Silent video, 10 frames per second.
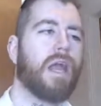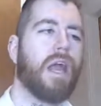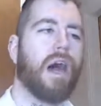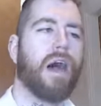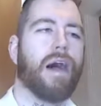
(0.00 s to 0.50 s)

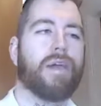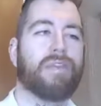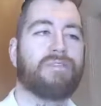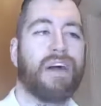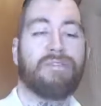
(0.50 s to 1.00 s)
and the
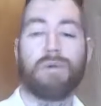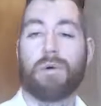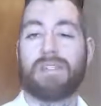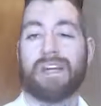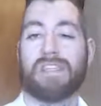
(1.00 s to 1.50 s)

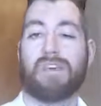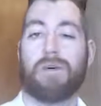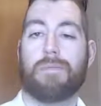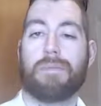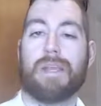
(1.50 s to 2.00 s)
5-year-old's actually
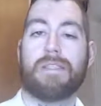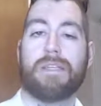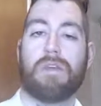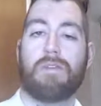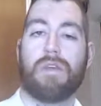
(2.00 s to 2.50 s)

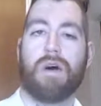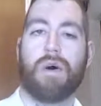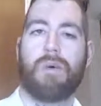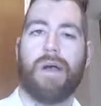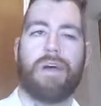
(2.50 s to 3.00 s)
unbeaten on the
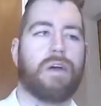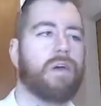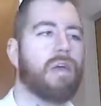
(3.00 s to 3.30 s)
all-weather.